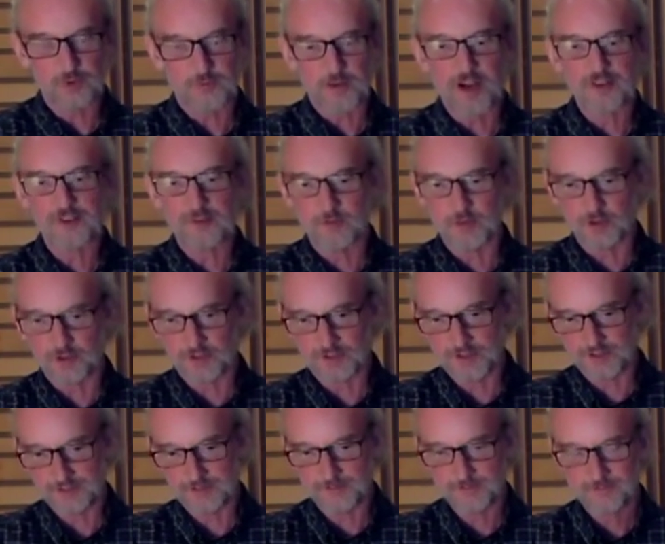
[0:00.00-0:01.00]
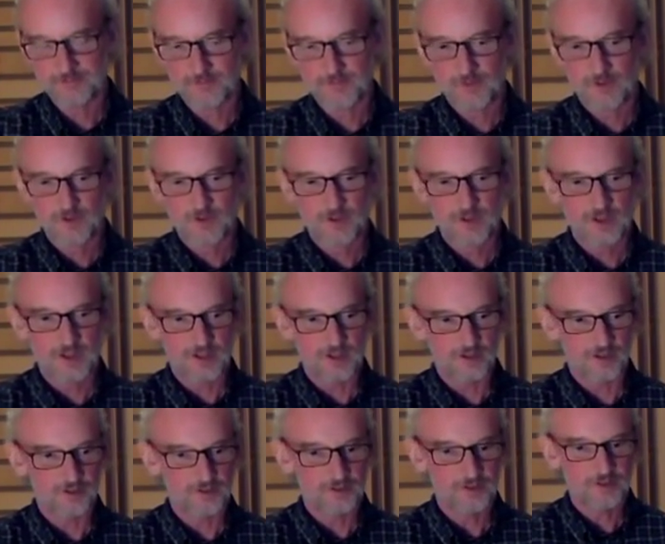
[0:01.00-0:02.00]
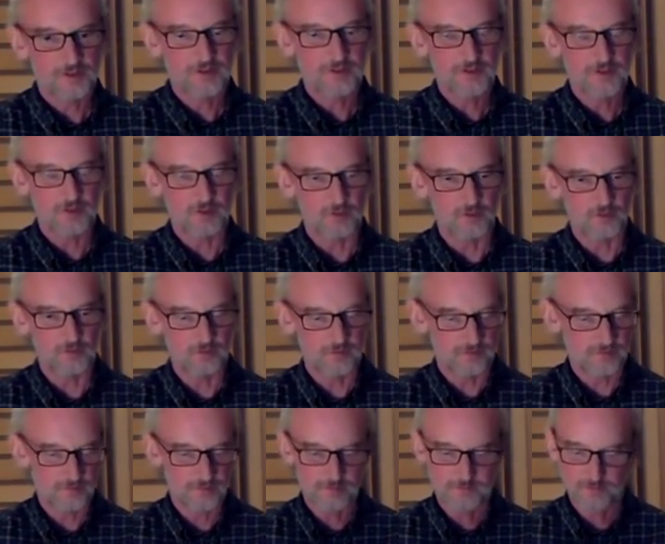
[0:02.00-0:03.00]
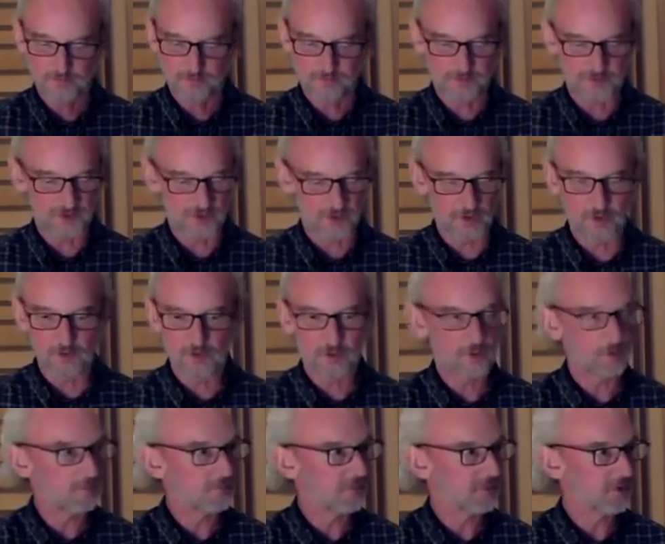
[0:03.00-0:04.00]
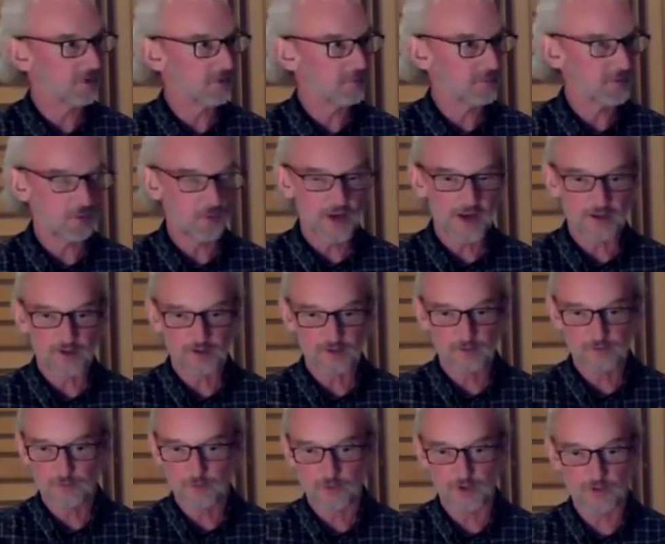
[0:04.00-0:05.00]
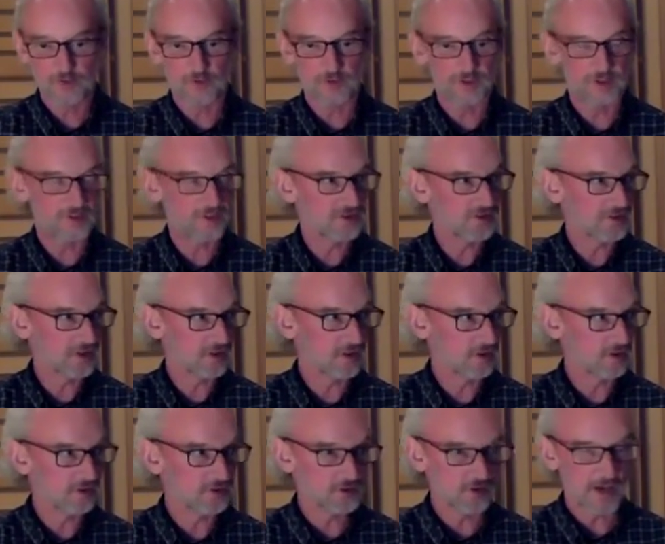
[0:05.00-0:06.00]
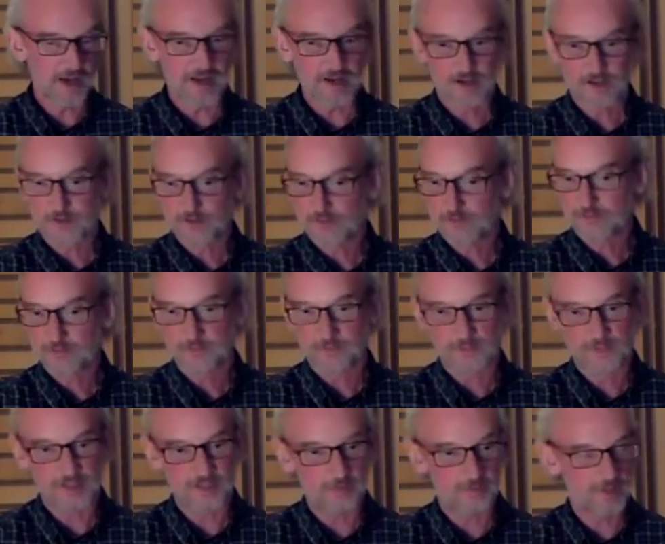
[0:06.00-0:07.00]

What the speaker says: responsibility is to deliver the record, whatever it is, a single, a track, an